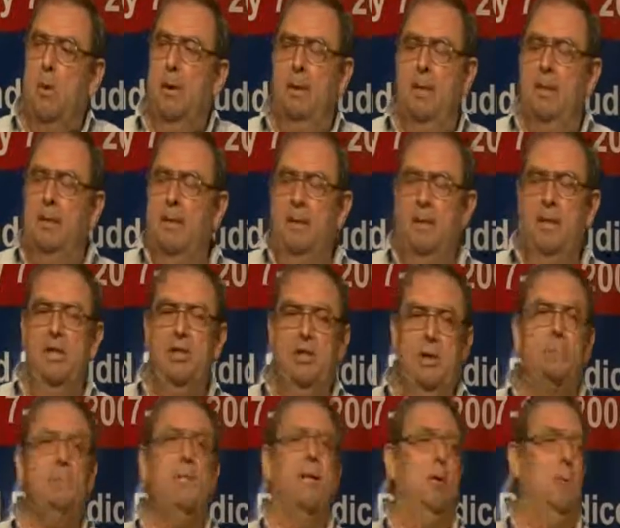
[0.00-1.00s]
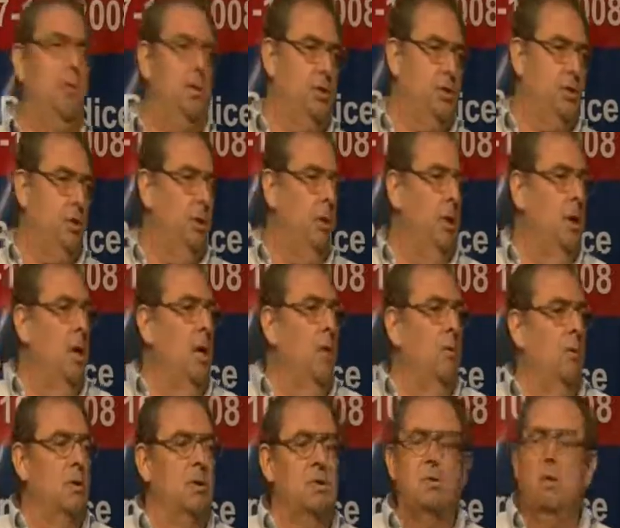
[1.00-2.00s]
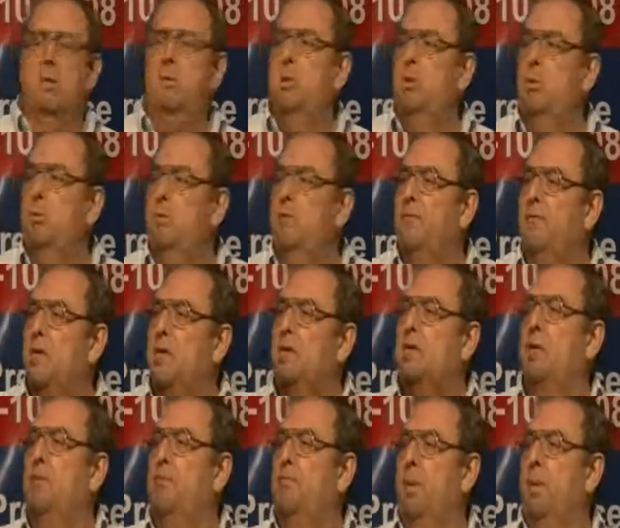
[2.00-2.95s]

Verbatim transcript: the, the, the gypsy question was not a universal